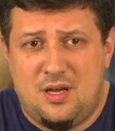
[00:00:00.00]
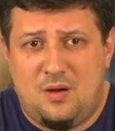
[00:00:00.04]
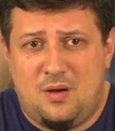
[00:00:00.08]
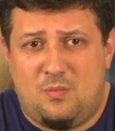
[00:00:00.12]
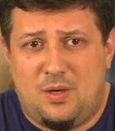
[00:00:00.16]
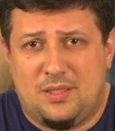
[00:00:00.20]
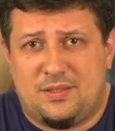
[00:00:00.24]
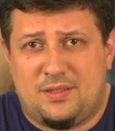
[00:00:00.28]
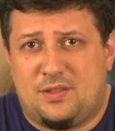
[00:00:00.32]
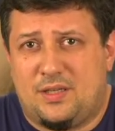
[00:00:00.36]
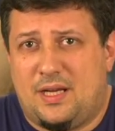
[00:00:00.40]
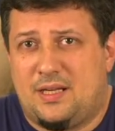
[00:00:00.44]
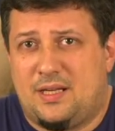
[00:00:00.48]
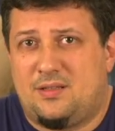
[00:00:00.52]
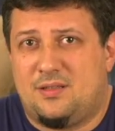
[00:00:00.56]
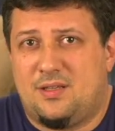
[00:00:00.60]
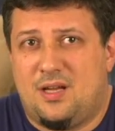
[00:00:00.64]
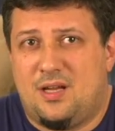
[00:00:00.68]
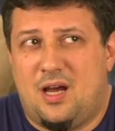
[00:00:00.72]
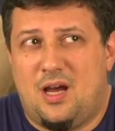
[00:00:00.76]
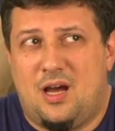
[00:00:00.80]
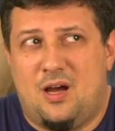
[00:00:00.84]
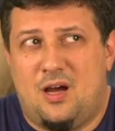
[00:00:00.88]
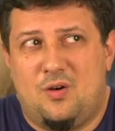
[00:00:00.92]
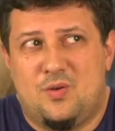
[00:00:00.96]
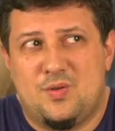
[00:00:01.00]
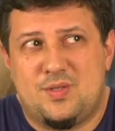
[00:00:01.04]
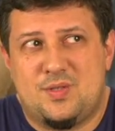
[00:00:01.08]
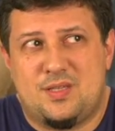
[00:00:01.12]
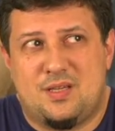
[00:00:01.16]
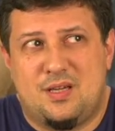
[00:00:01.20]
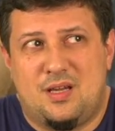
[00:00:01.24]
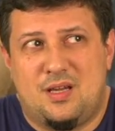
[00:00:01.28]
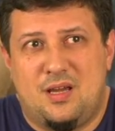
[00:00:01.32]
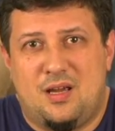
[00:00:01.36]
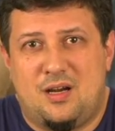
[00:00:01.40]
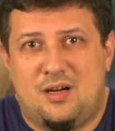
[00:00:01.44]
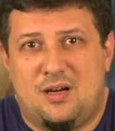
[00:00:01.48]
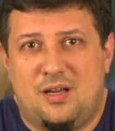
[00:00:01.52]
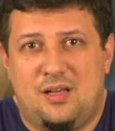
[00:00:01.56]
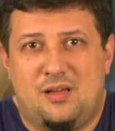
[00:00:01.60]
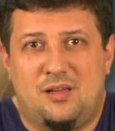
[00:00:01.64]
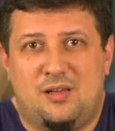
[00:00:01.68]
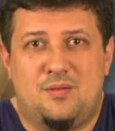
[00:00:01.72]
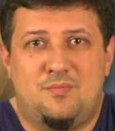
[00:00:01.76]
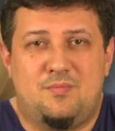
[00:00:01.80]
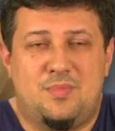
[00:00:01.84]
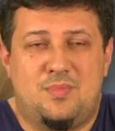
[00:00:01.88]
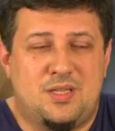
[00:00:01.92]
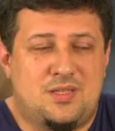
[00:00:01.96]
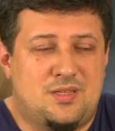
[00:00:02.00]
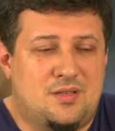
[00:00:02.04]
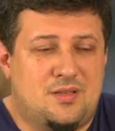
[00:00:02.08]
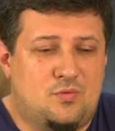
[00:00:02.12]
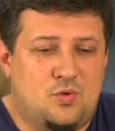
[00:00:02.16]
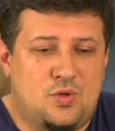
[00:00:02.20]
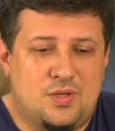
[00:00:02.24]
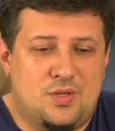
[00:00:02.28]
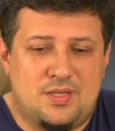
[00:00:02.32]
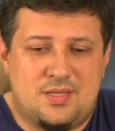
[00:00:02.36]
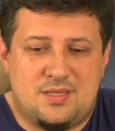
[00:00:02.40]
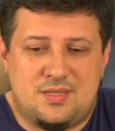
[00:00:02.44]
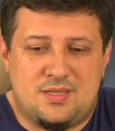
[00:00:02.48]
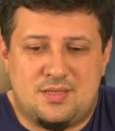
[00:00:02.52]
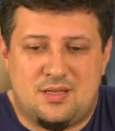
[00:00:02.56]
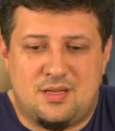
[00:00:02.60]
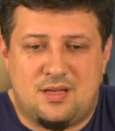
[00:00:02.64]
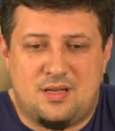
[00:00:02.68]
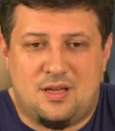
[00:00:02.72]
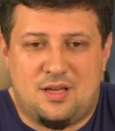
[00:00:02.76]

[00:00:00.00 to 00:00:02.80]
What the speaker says: But right now, they're really busy with